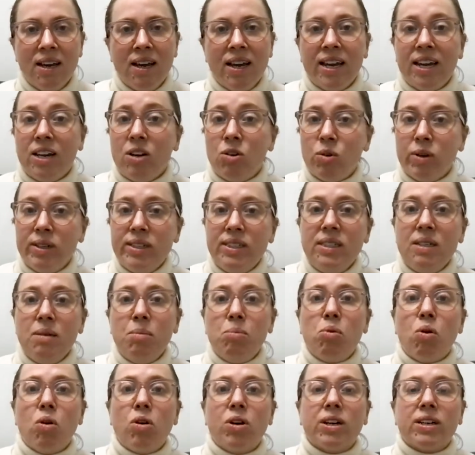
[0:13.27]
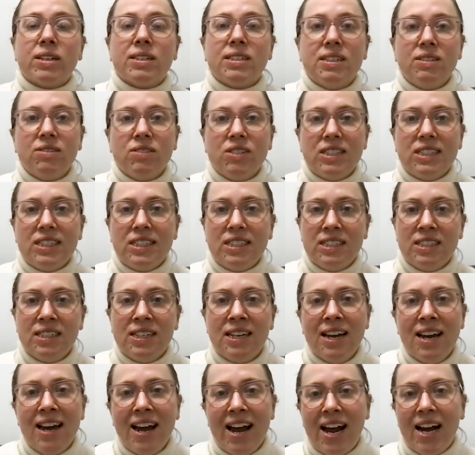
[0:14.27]
increasing productivity,
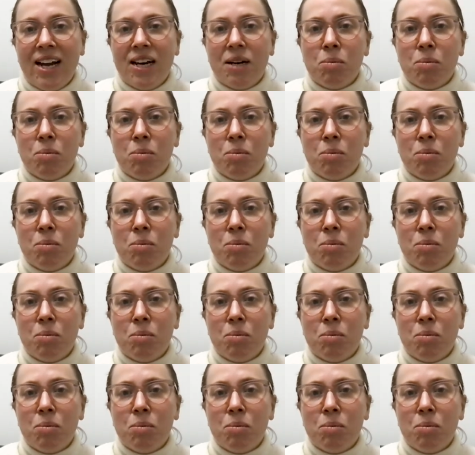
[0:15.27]
and